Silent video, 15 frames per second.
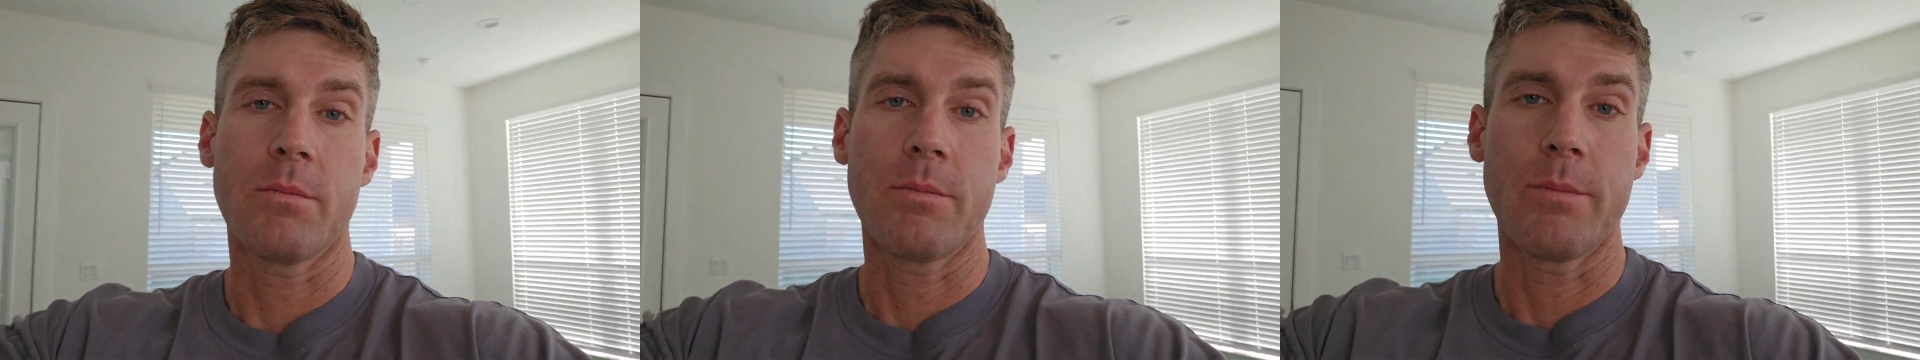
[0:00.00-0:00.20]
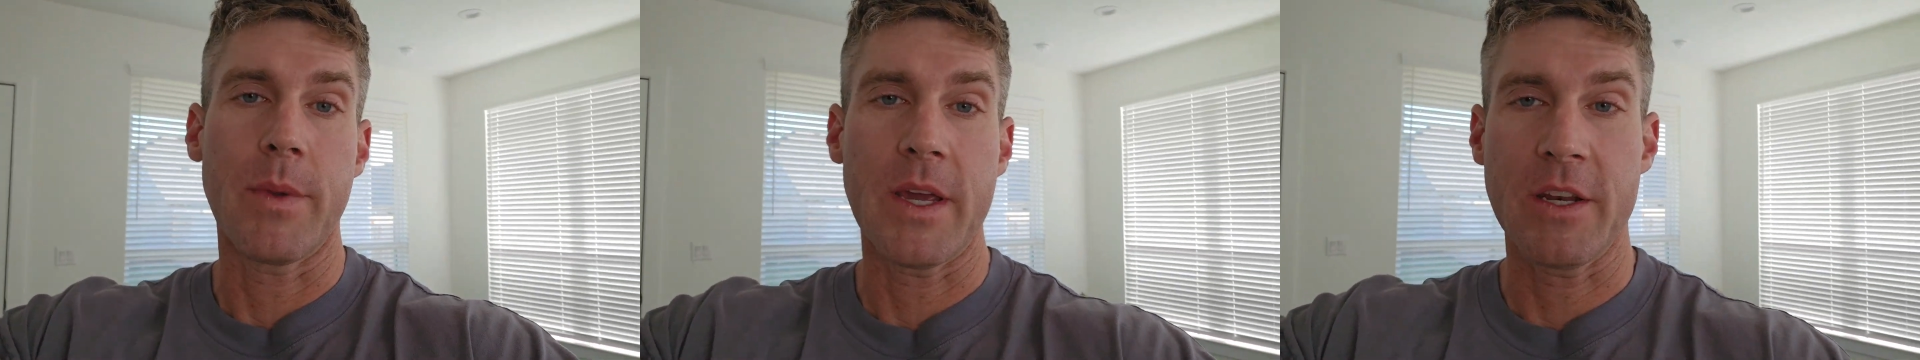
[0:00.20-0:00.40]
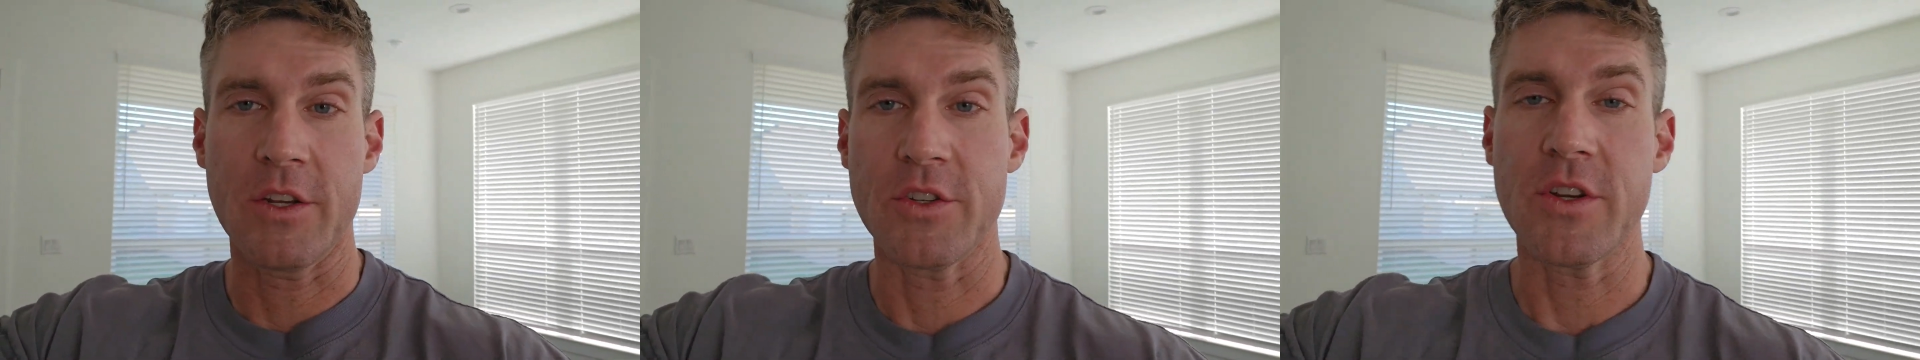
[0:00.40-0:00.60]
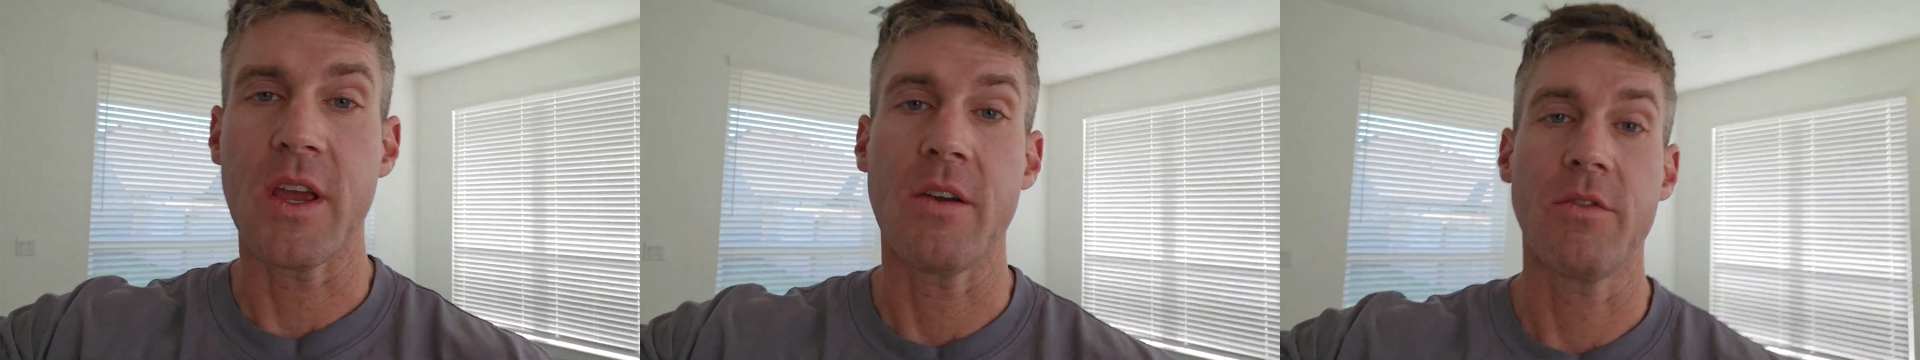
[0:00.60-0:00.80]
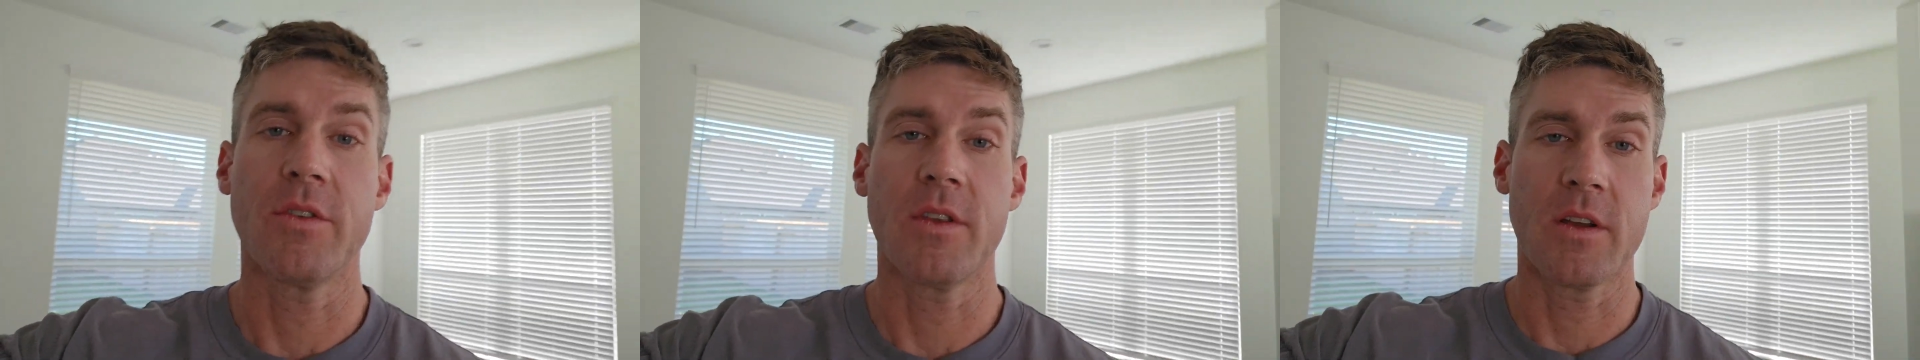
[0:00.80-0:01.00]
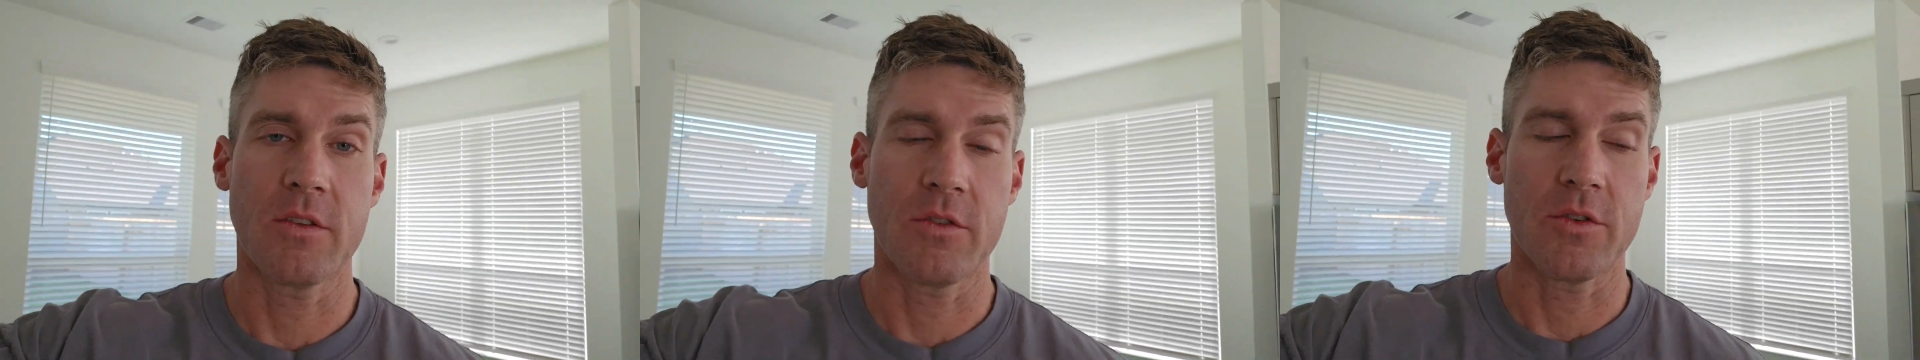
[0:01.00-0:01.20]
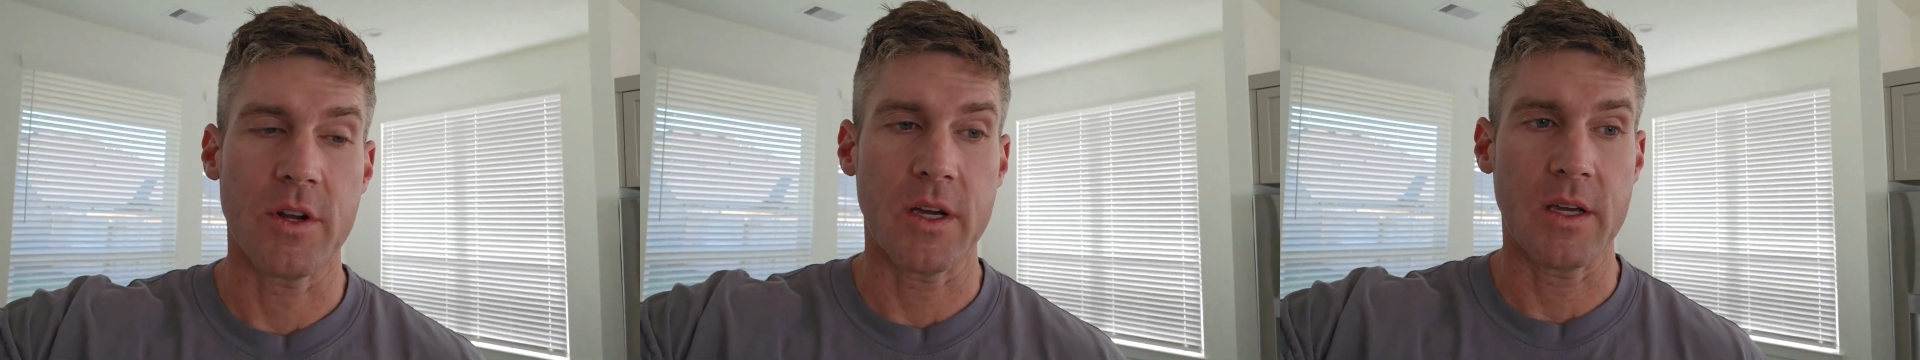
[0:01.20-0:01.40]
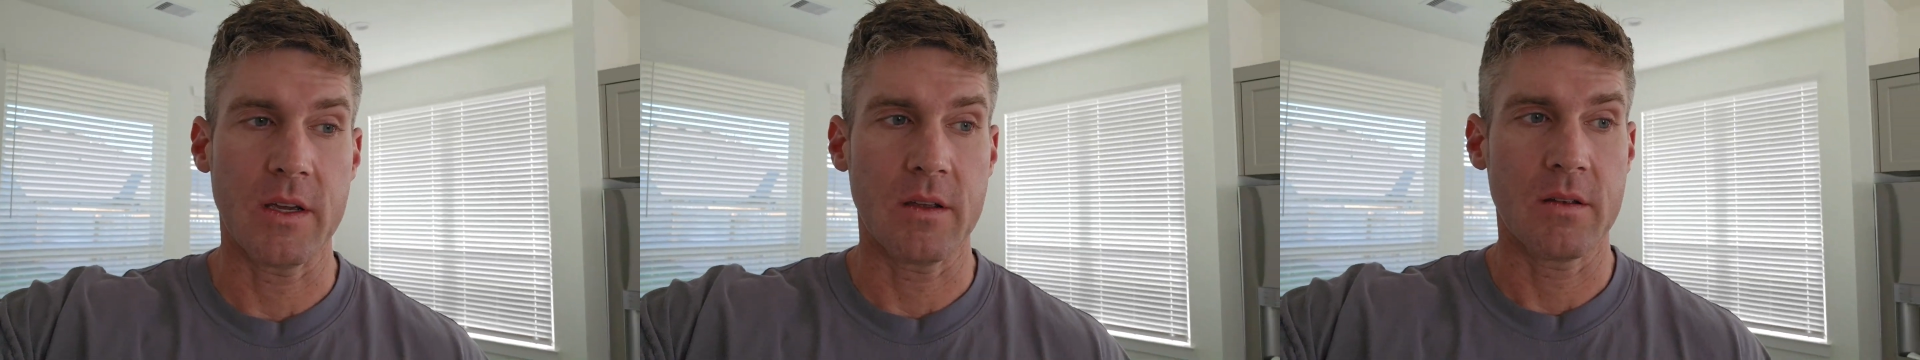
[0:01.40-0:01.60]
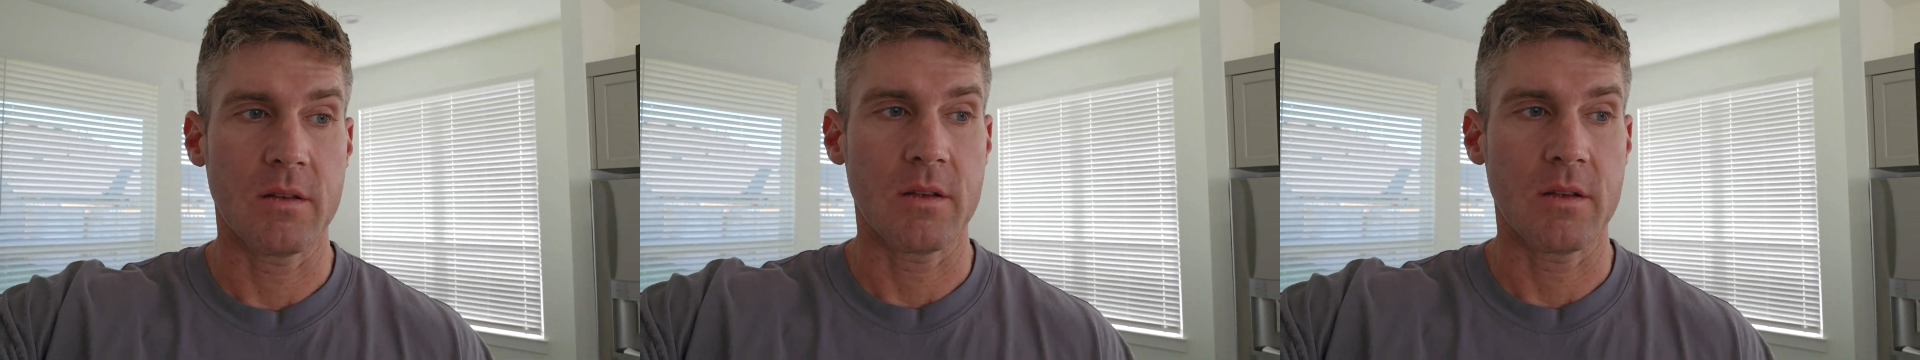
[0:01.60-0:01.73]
manage everything in their diet.